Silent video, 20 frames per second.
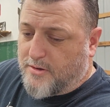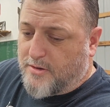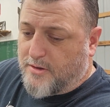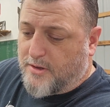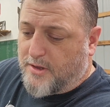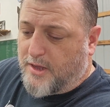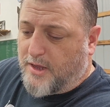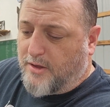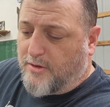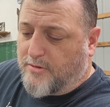
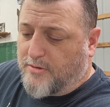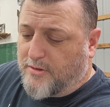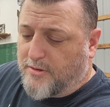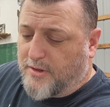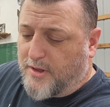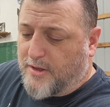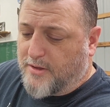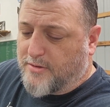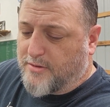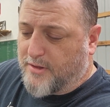uses
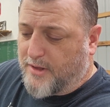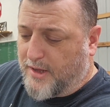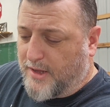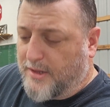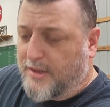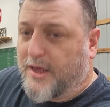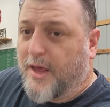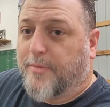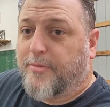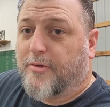this, he
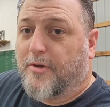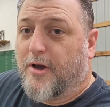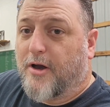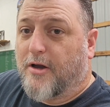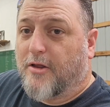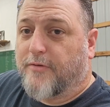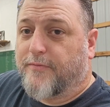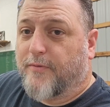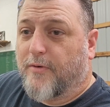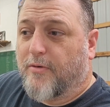keeps it on
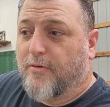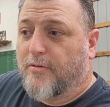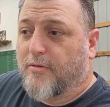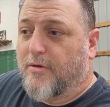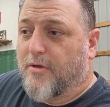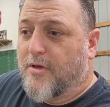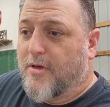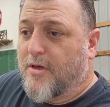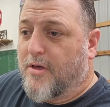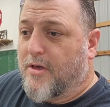his phone
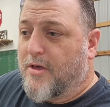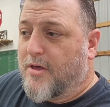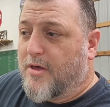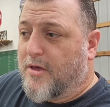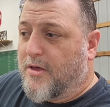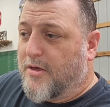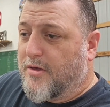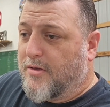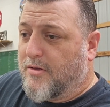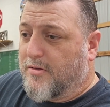
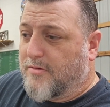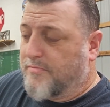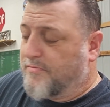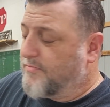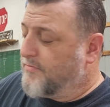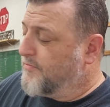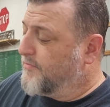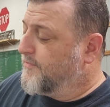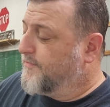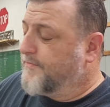
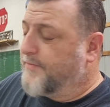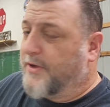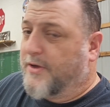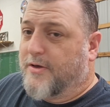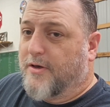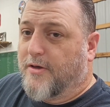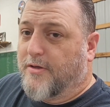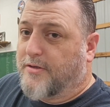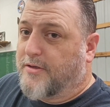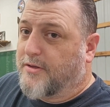
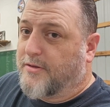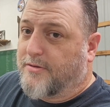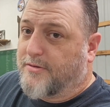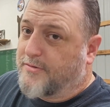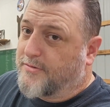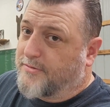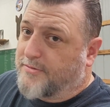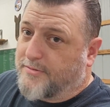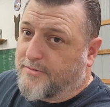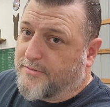because
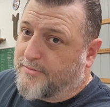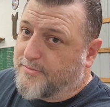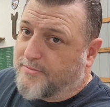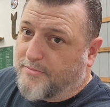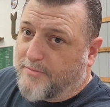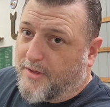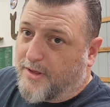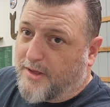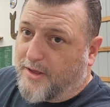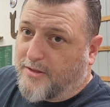
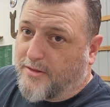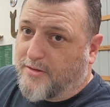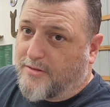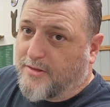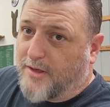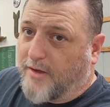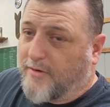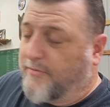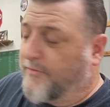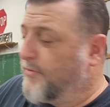I guess it's
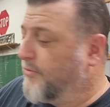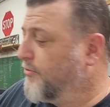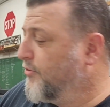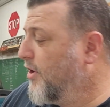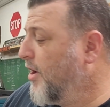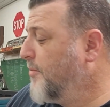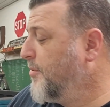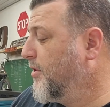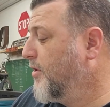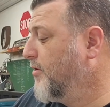saved him from
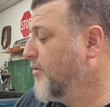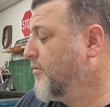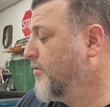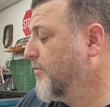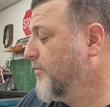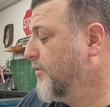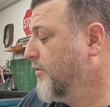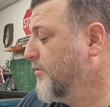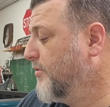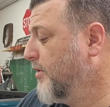dropping it or
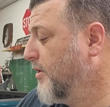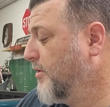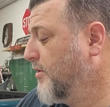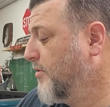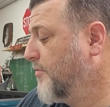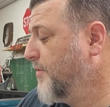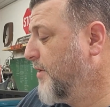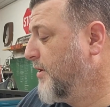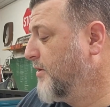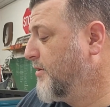something. So that
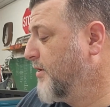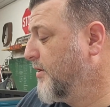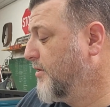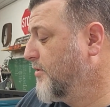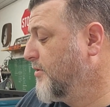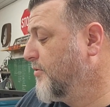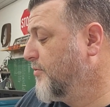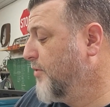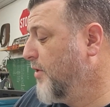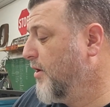just makes sense
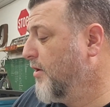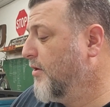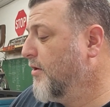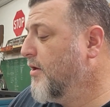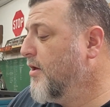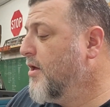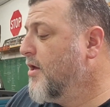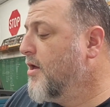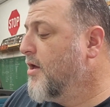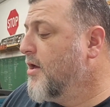as well.
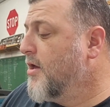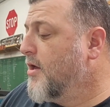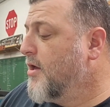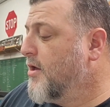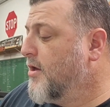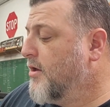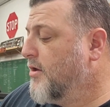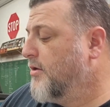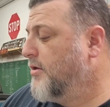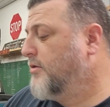
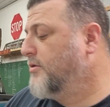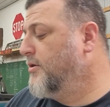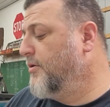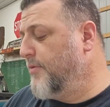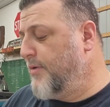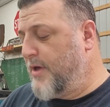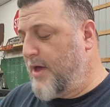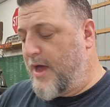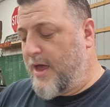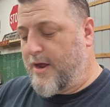Let's see what
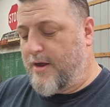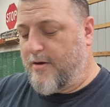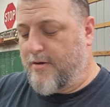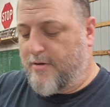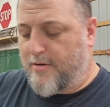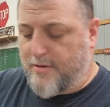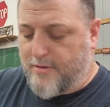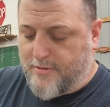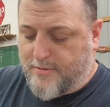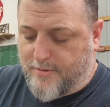we got here.
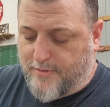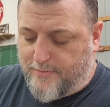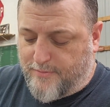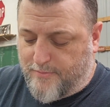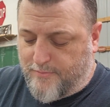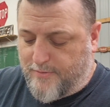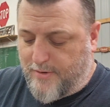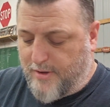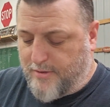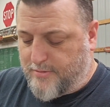Let's
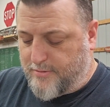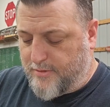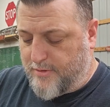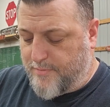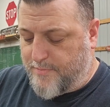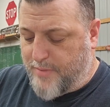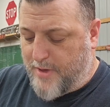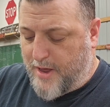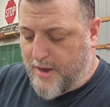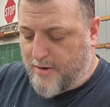wrestle this
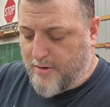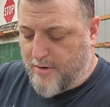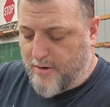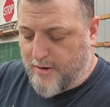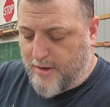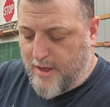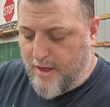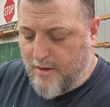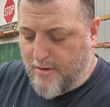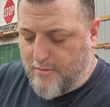bad dog
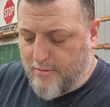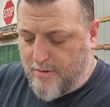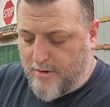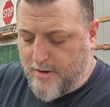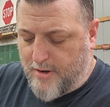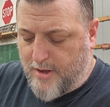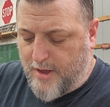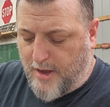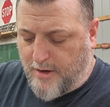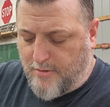out.
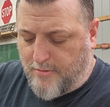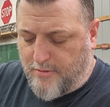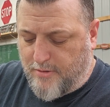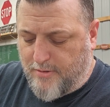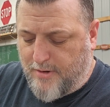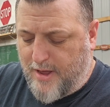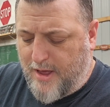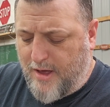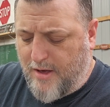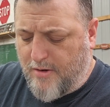I don't know
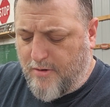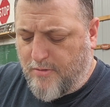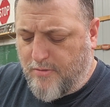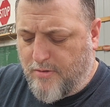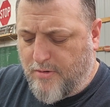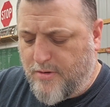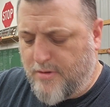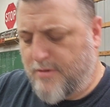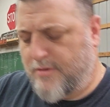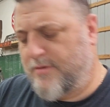how.
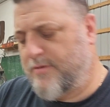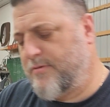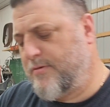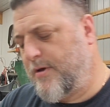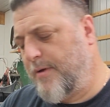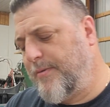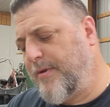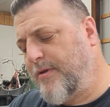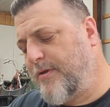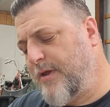
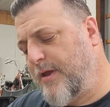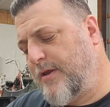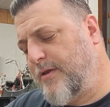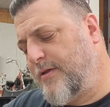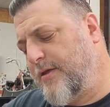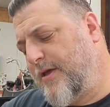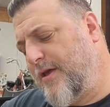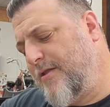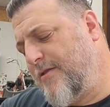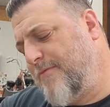Let's take this
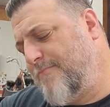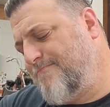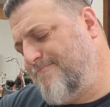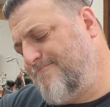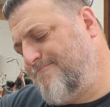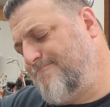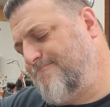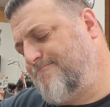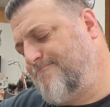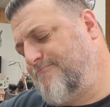thing out of there.
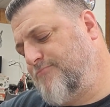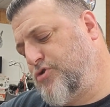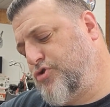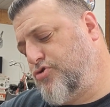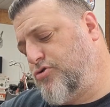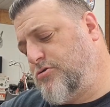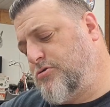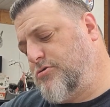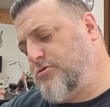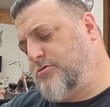
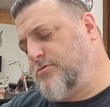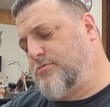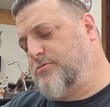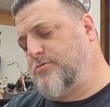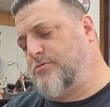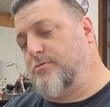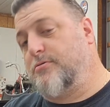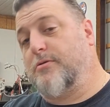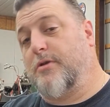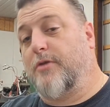
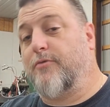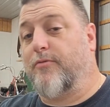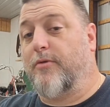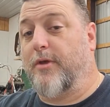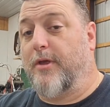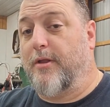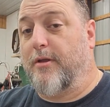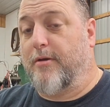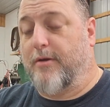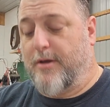It's really
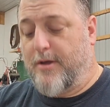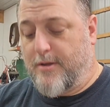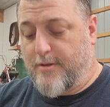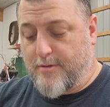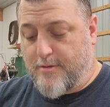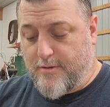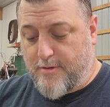in there, guys.